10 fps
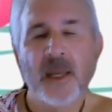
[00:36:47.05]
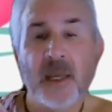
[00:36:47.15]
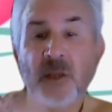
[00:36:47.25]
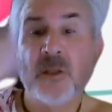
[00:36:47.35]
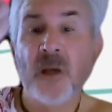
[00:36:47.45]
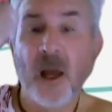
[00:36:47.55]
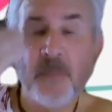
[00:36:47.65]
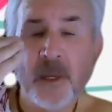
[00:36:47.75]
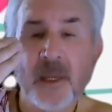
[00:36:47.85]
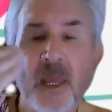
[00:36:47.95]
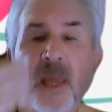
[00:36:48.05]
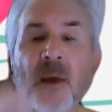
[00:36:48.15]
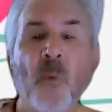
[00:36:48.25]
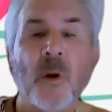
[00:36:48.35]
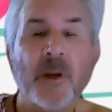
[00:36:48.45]
He's coming,
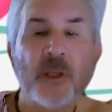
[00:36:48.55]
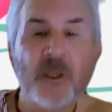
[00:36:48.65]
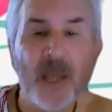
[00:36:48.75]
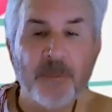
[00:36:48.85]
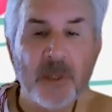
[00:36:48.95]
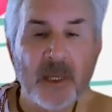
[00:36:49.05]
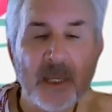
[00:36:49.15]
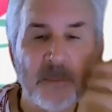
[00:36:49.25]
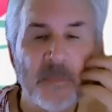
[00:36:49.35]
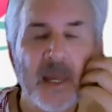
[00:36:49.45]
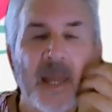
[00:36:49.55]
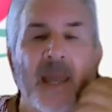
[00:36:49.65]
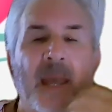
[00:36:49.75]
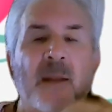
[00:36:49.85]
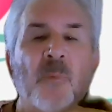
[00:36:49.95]
we're accepting him,
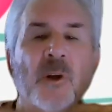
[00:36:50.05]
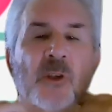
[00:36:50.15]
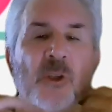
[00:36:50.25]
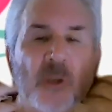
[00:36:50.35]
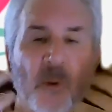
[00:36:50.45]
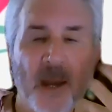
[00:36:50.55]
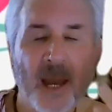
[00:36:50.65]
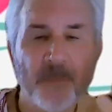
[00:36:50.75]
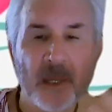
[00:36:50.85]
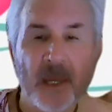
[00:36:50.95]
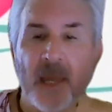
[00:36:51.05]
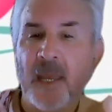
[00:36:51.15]
and we're so happy.